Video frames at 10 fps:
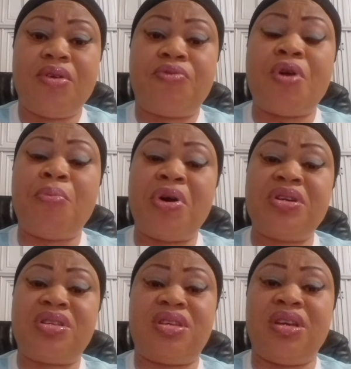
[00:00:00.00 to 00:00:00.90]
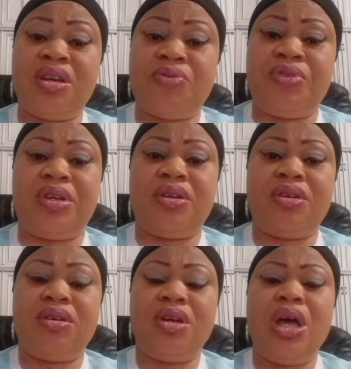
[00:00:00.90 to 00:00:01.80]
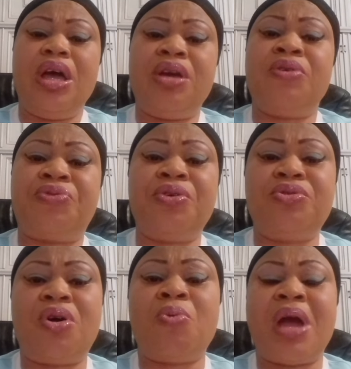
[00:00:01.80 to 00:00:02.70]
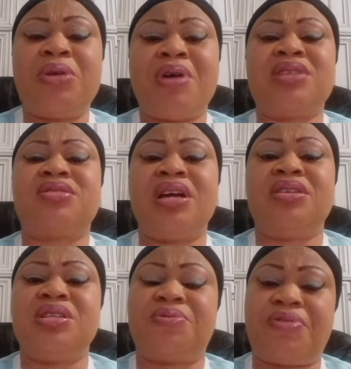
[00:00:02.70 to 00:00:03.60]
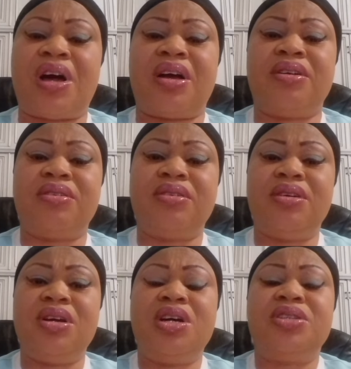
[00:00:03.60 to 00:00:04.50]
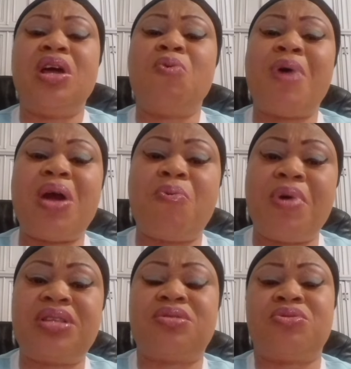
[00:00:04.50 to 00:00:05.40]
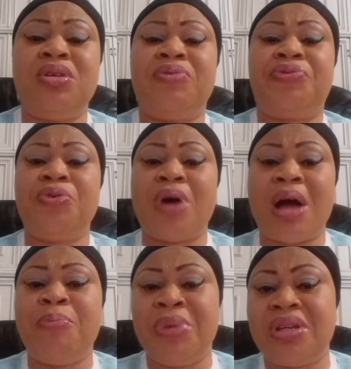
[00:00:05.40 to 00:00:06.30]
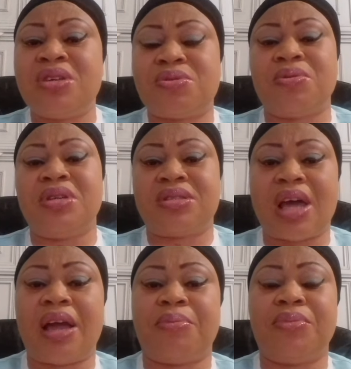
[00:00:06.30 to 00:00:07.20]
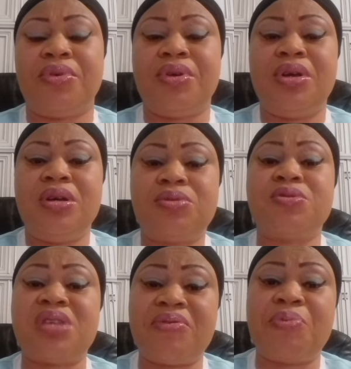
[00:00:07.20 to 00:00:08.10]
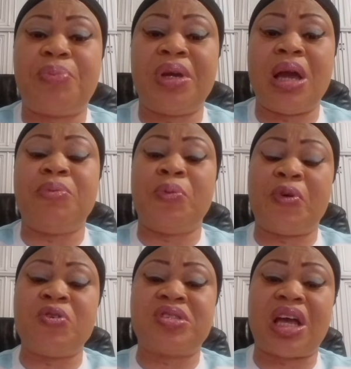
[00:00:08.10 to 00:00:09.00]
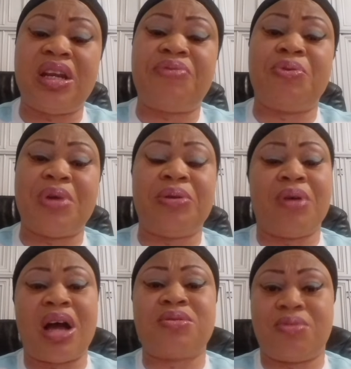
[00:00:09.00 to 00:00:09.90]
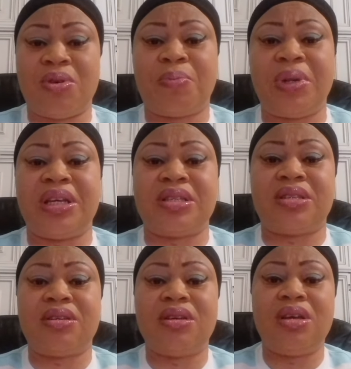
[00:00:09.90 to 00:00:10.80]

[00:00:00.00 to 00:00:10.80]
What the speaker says: From morning to evening. If you know where you are staying is far, then why wait a few minutes to the time to 7 p.m. before you start leaving where you are to your place?